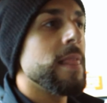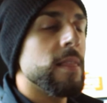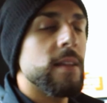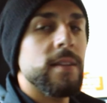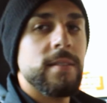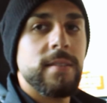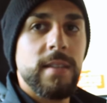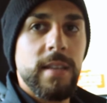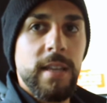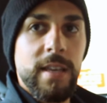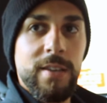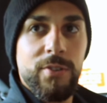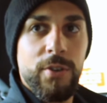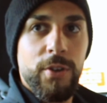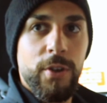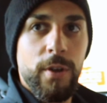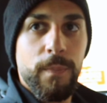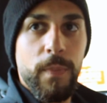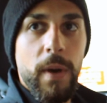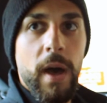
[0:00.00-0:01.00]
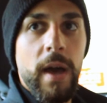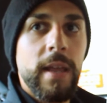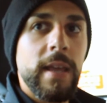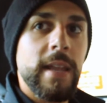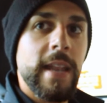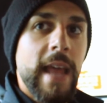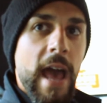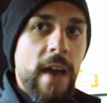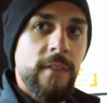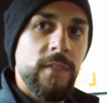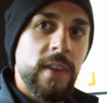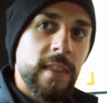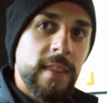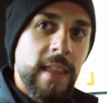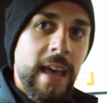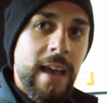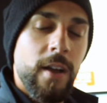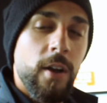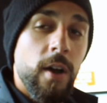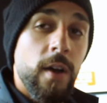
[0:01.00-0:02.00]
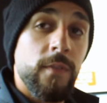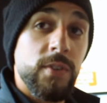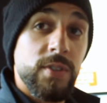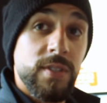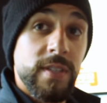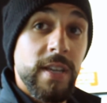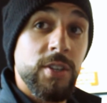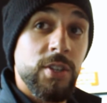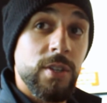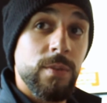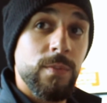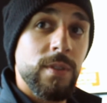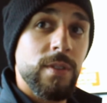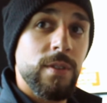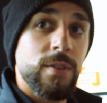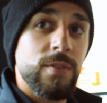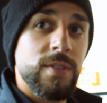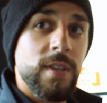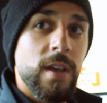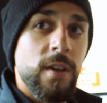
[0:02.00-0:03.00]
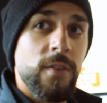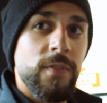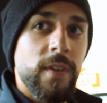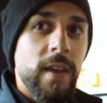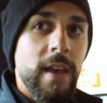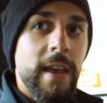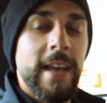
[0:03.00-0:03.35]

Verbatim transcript: Listening to your body and having that conversation with yourself